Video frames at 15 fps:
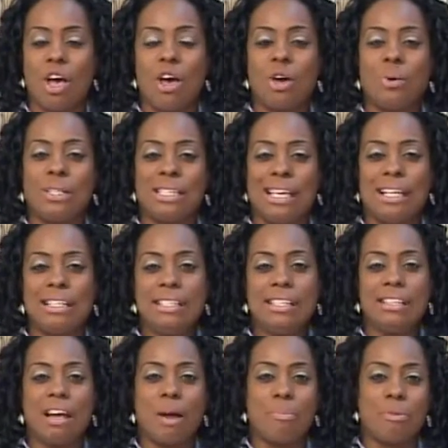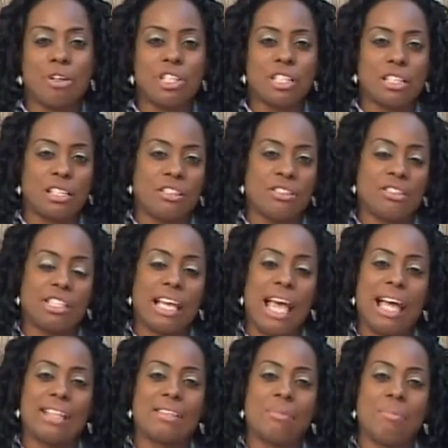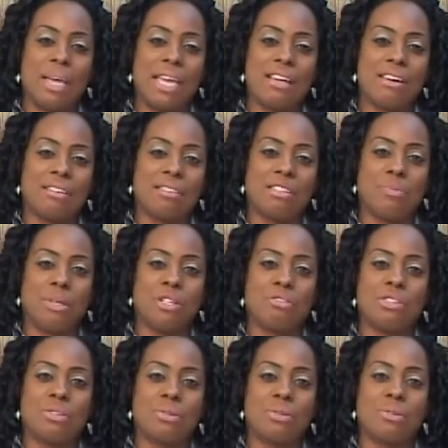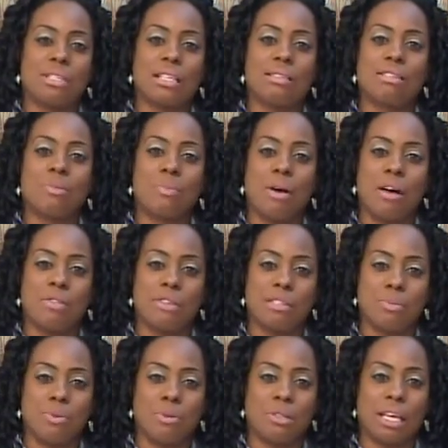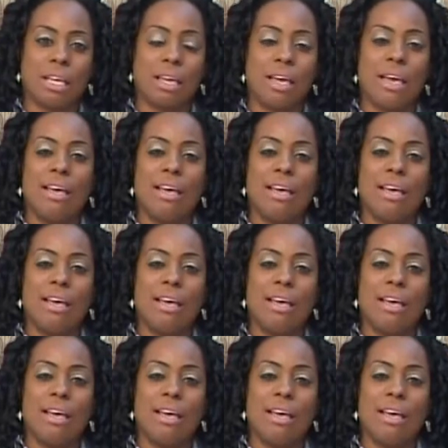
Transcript: who attended our project launch at Bay Gardens Beach Resort and Spa this morning.